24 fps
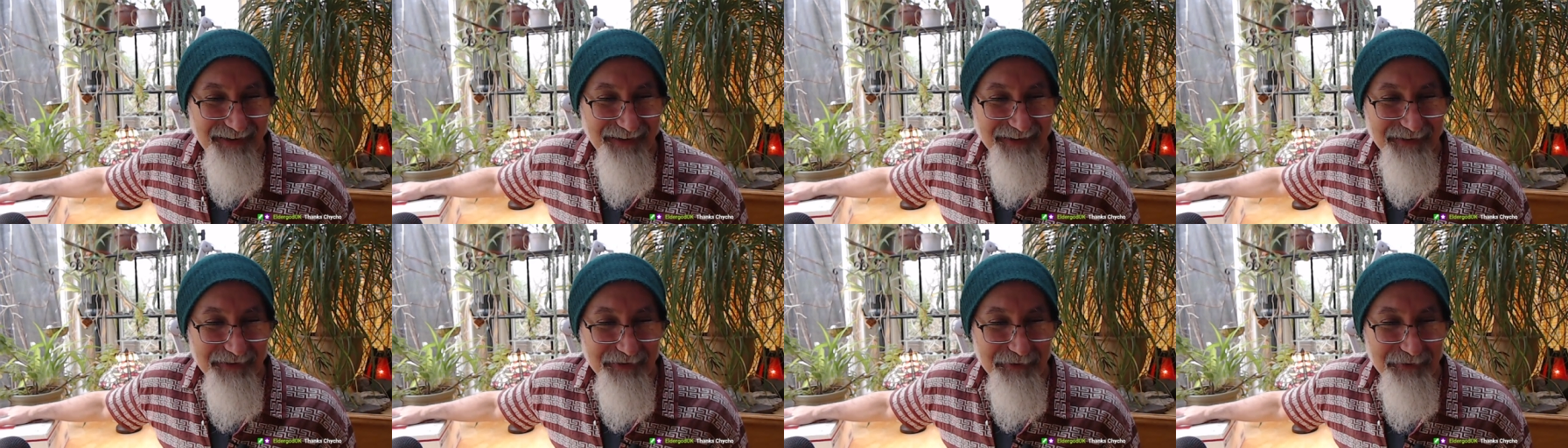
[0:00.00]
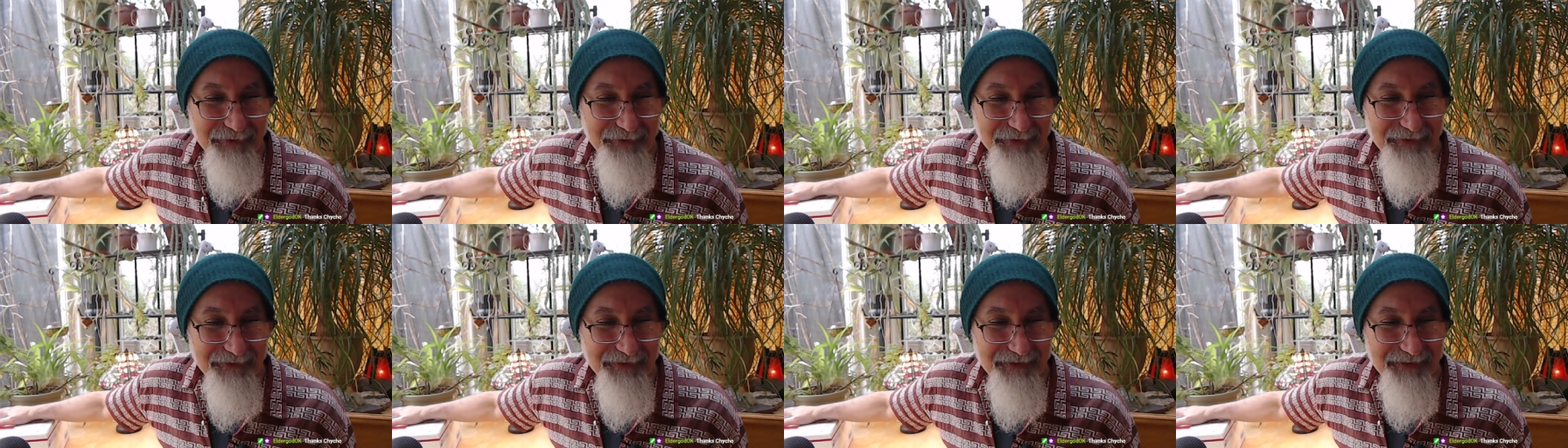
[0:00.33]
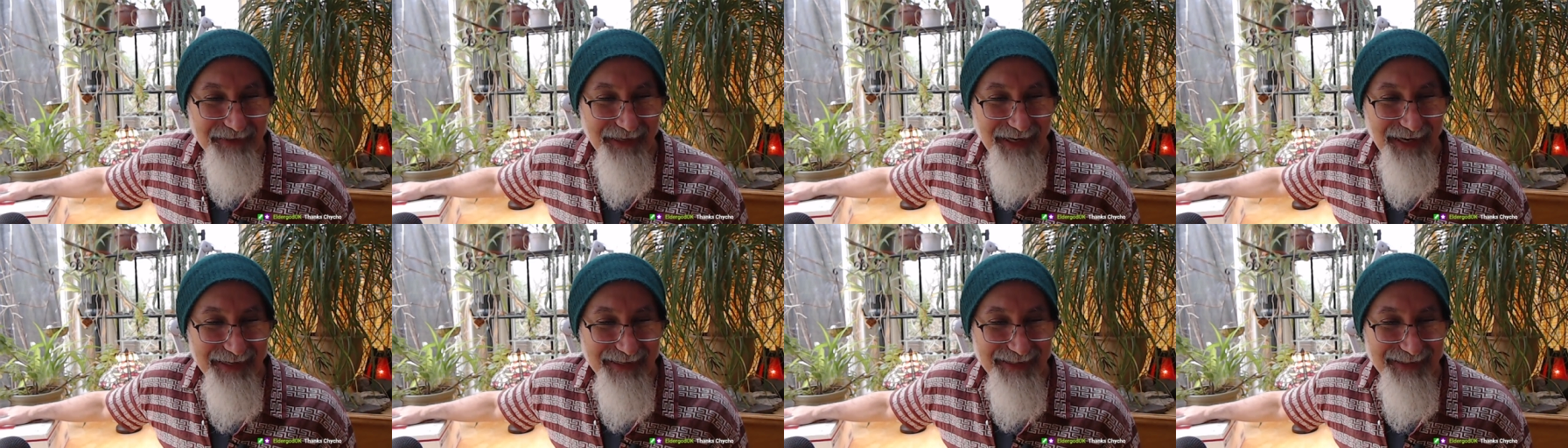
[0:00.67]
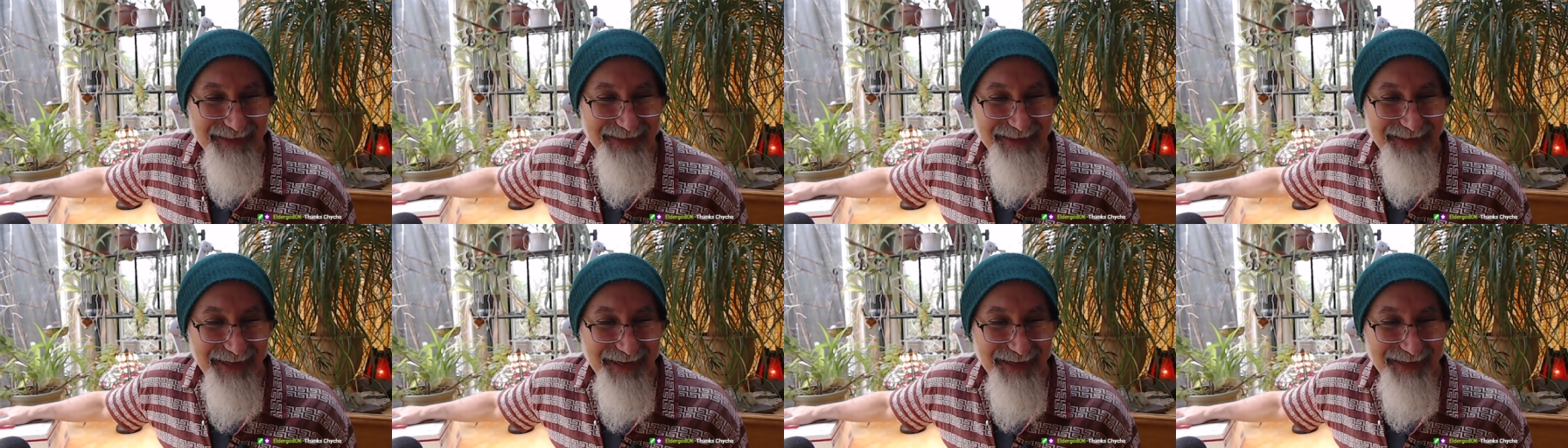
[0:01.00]
cool got
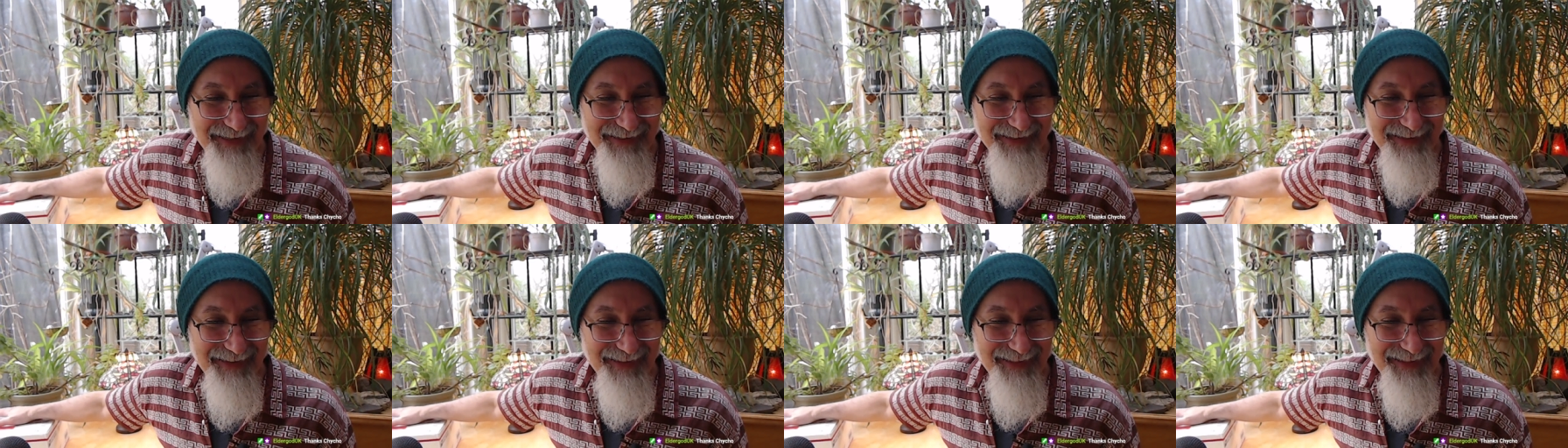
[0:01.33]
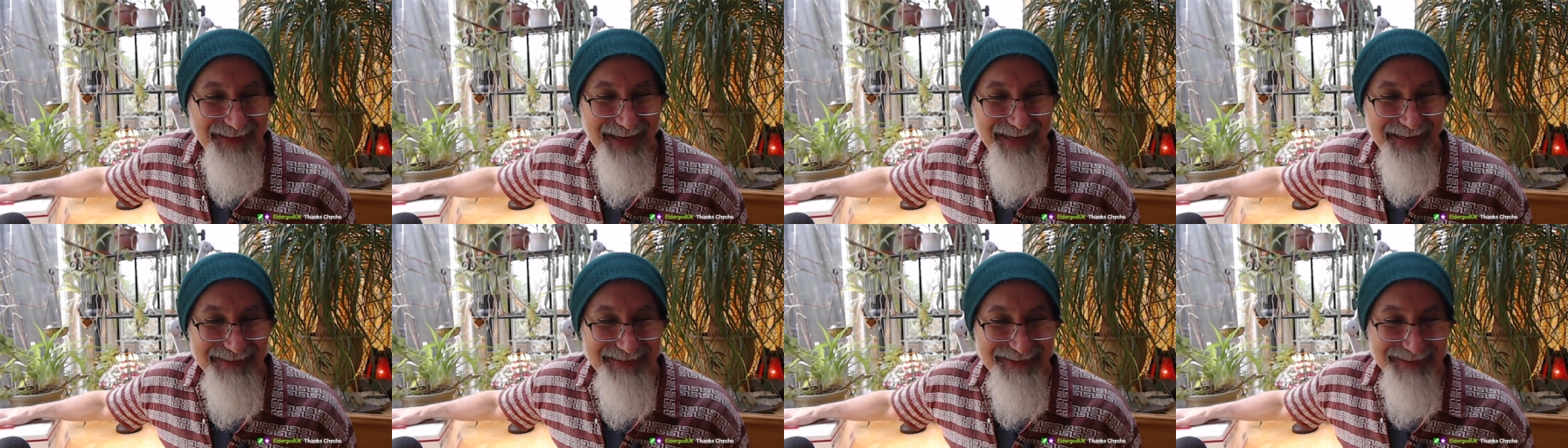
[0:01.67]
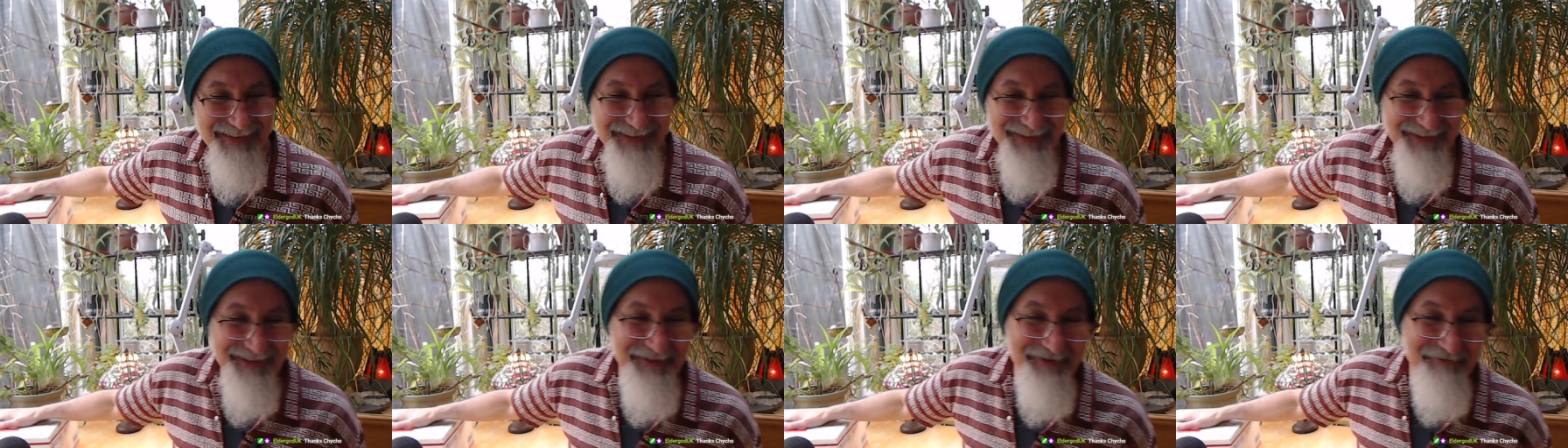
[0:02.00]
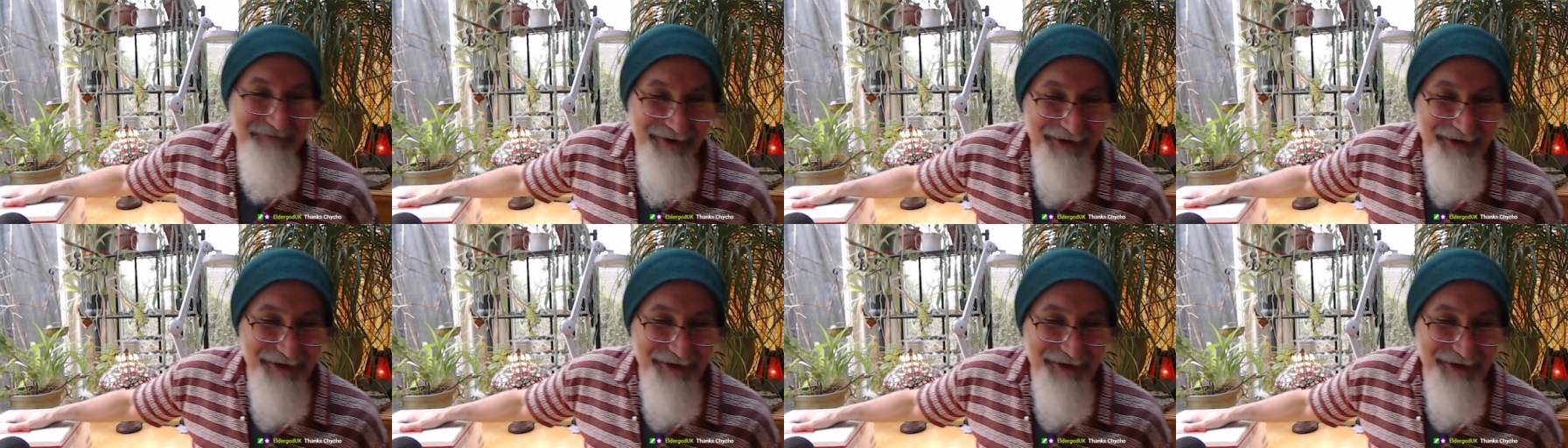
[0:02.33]
it got it thanks chycho my